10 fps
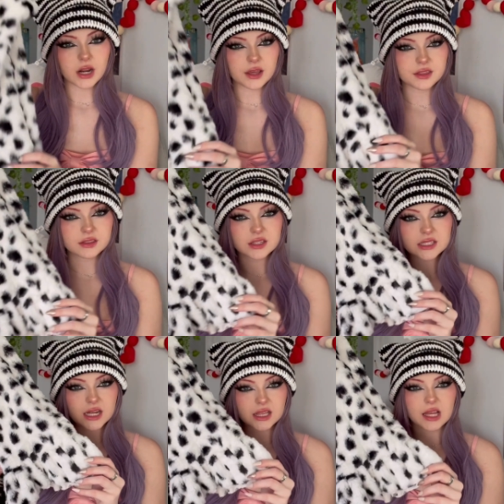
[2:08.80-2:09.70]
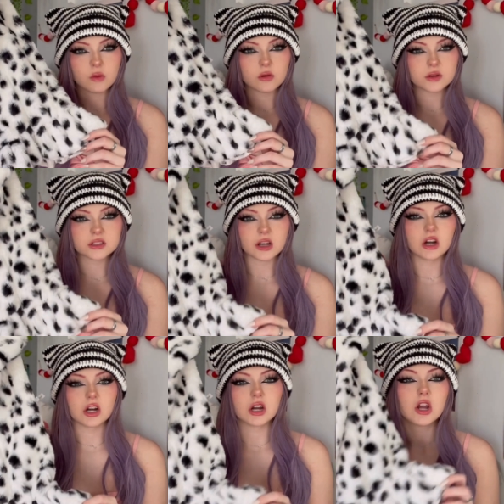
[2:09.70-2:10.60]
I think these kind of leg warmers
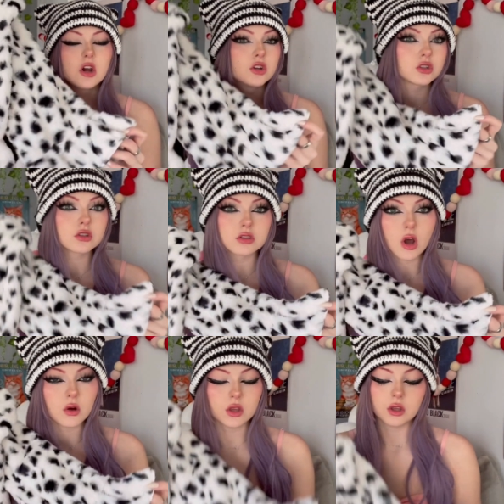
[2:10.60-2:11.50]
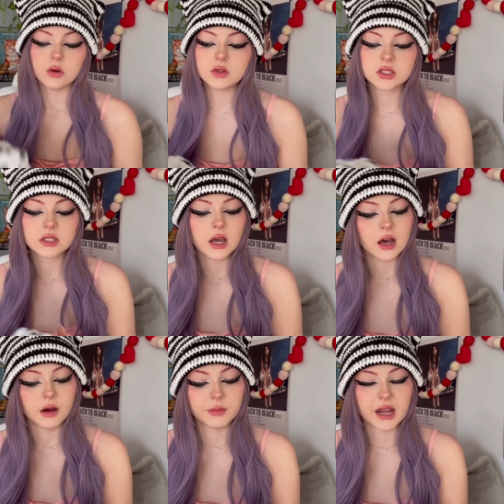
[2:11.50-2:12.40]
are so cute
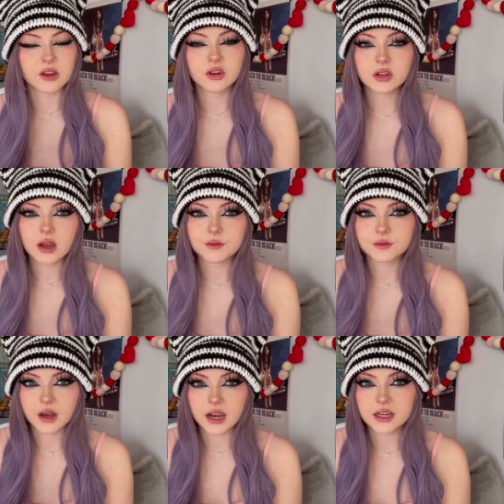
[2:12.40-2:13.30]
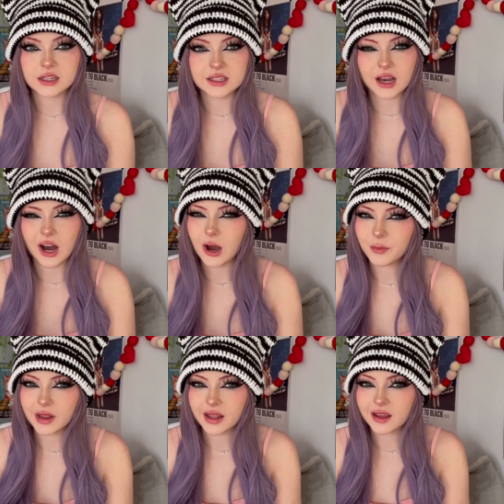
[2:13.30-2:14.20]
um, but I could not find any hot
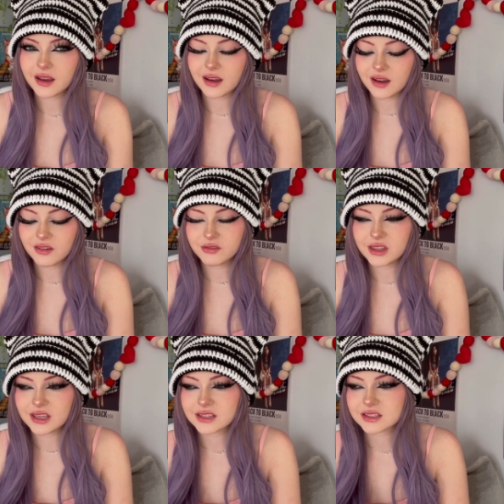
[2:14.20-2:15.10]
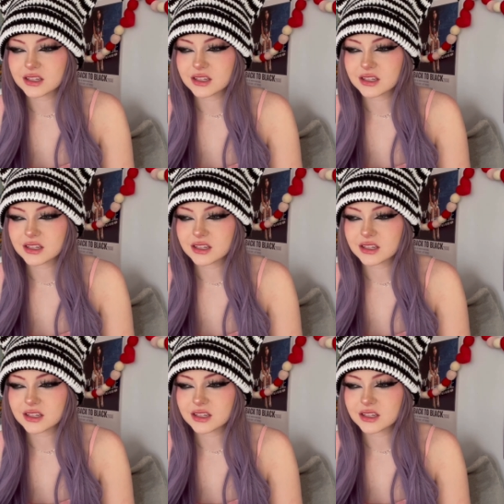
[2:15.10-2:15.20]
pink of these I